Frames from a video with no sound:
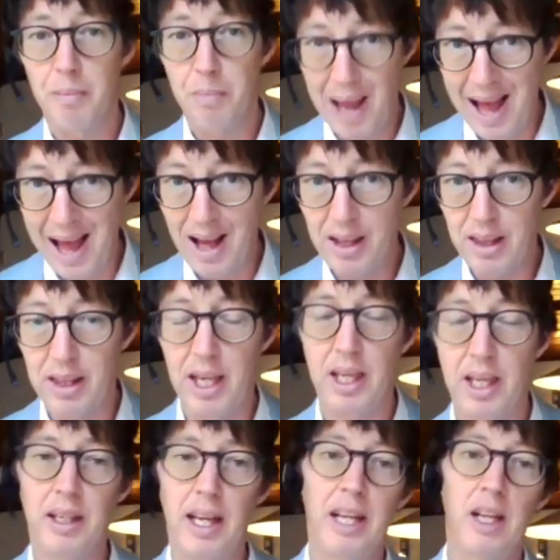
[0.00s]
path
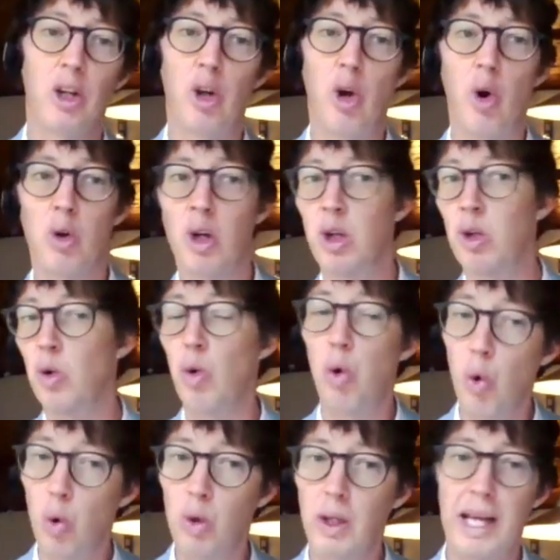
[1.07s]
and a long
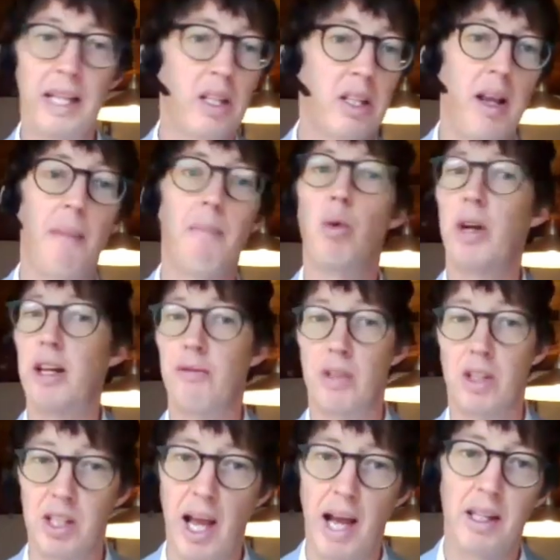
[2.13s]
haul, and some would
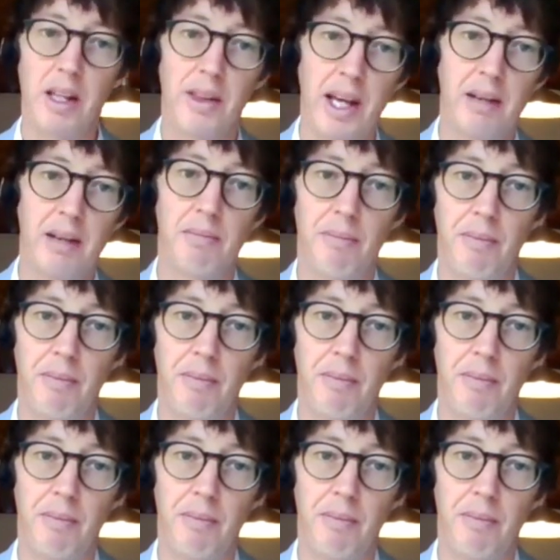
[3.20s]
even say that